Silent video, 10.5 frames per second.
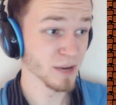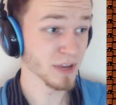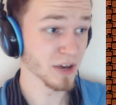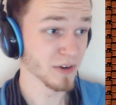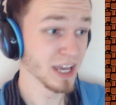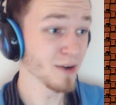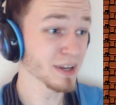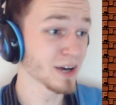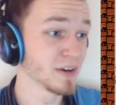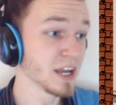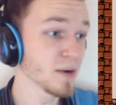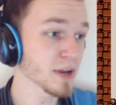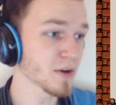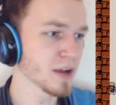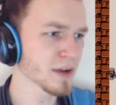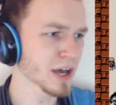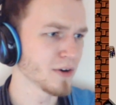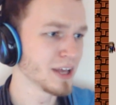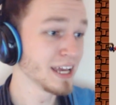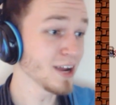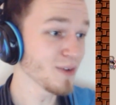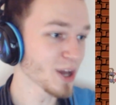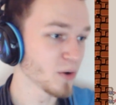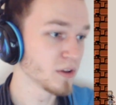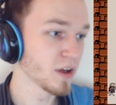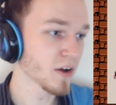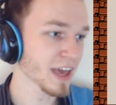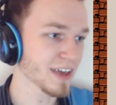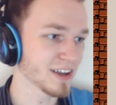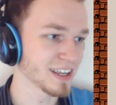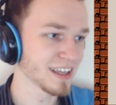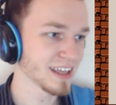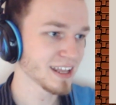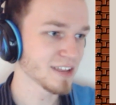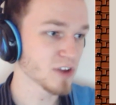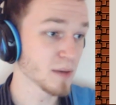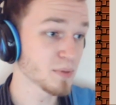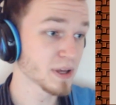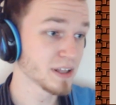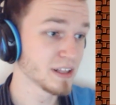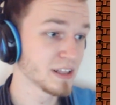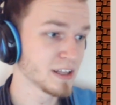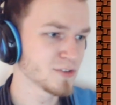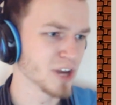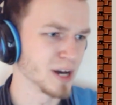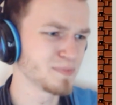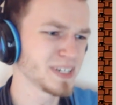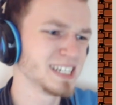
Here we go! Here we go! Here we go! Here we go! Here we go! Okay, good. Jump. Jump.